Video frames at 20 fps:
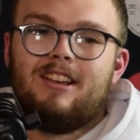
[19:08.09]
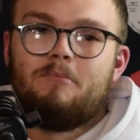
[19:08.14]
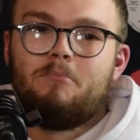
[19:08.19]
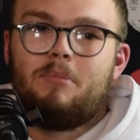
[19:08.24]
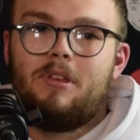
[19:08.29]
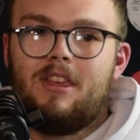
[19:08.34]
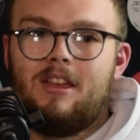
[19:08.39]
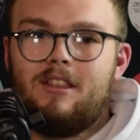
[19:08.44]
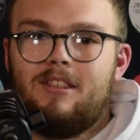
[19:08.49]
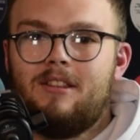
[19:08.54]

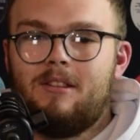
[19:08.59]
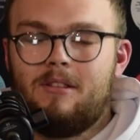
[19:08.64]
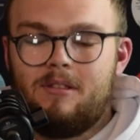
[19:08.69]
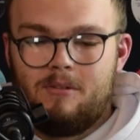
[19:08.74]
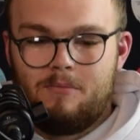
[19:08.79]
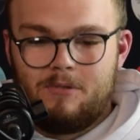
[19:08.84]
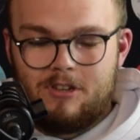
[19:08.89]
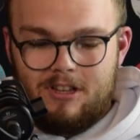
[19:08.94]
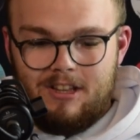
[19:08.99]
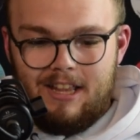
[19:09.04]
But then
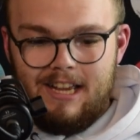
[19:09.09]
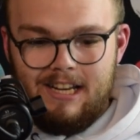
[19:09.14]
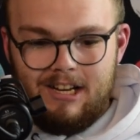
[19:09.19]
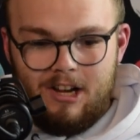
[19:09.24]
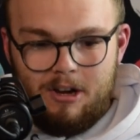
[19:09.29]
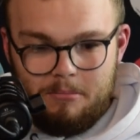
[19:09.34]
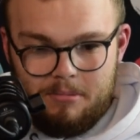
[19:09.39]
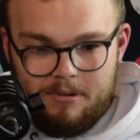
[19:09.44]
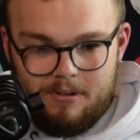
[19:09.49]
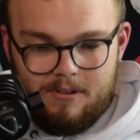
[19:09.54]
there was a
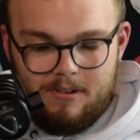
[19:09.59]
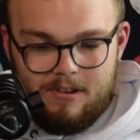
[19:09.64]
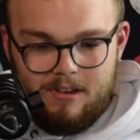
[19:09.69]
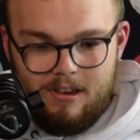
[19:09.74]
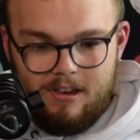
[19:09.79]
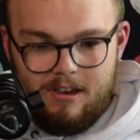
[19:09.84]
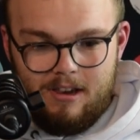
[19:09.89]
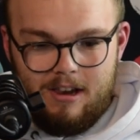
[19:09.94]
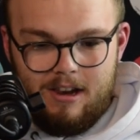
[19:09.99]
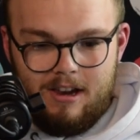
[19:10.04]
lineup,
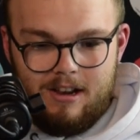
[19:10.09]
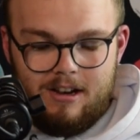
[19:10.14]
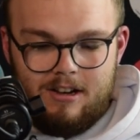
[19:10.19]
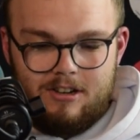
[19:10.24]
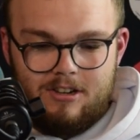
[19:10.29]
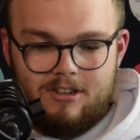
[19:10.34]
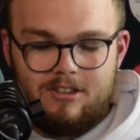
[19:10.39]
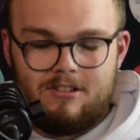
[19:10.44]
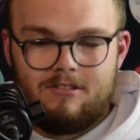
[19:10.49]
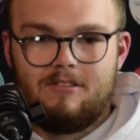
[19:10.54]
and I
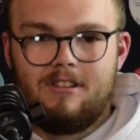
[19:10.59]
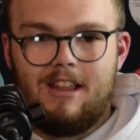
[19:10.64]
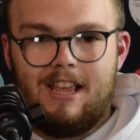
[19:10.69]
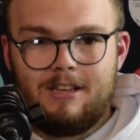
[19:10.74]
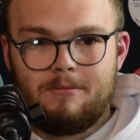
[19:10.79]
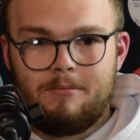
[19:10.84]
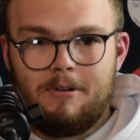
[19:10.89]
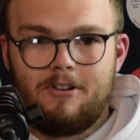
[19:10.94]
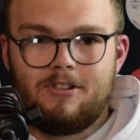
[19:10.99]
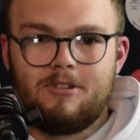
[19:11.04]
just,
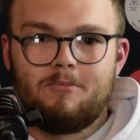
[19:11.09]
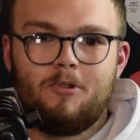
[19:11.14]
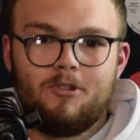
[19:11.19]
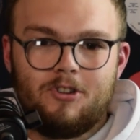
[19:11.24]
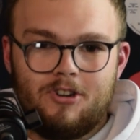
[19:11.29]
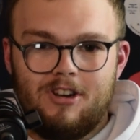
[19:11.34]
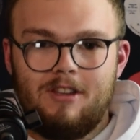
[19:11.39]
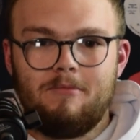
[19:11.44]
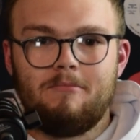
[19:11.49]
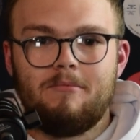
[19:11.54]
next person,
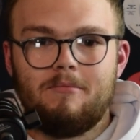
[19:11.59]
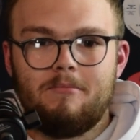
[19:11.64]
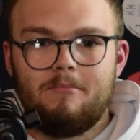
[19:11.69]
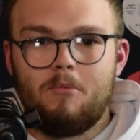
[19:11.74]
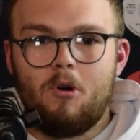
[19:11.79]
what's your name?